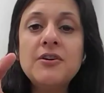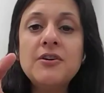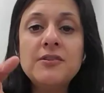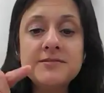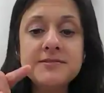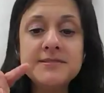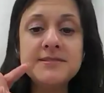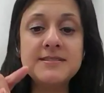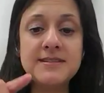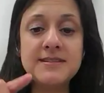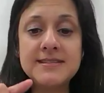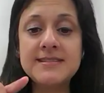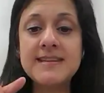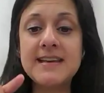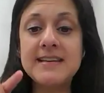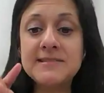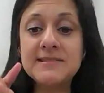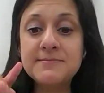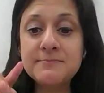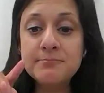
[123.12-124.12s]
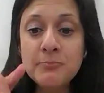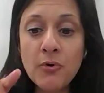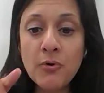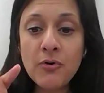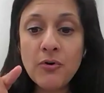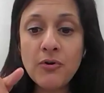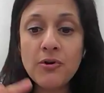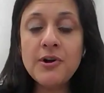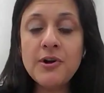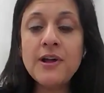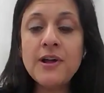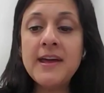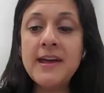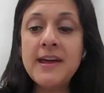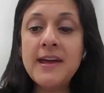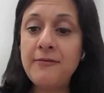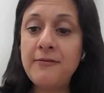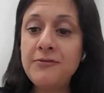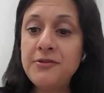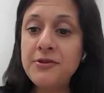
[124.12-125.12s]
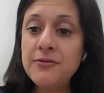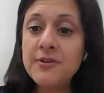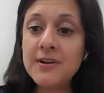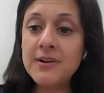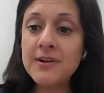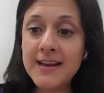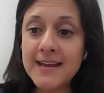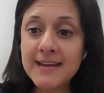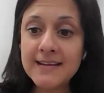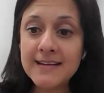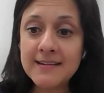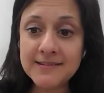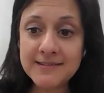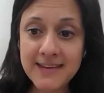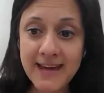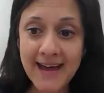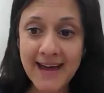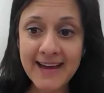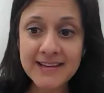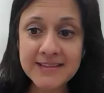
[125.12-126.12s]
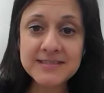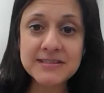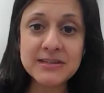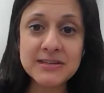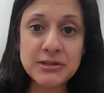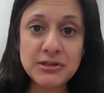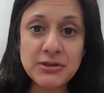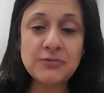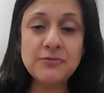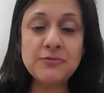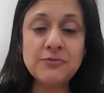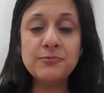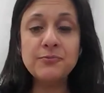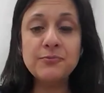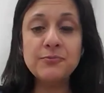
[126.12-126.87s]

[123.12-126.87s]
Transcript: dots that says more. If you click that, you